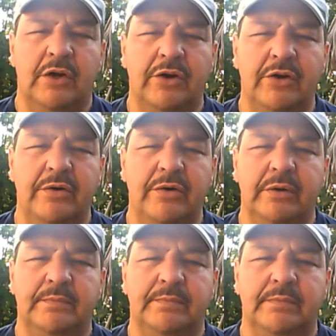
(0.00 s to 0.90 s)
her
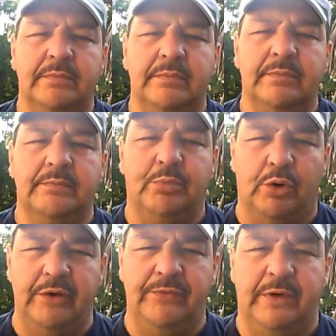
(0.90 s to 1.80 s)

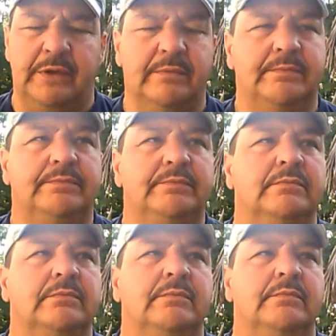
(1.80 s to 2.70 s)
boyfriend,
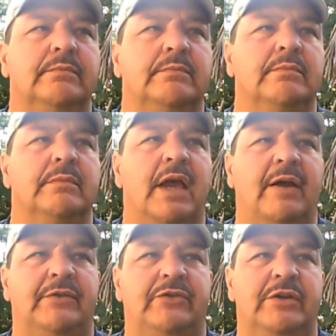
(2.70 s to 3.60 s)

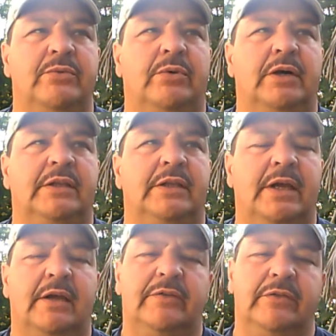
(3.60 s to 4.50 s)
after she walked in the
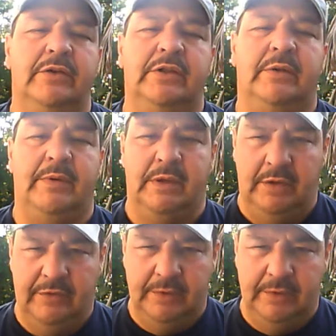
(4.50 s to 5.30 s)
house, looked at me, and I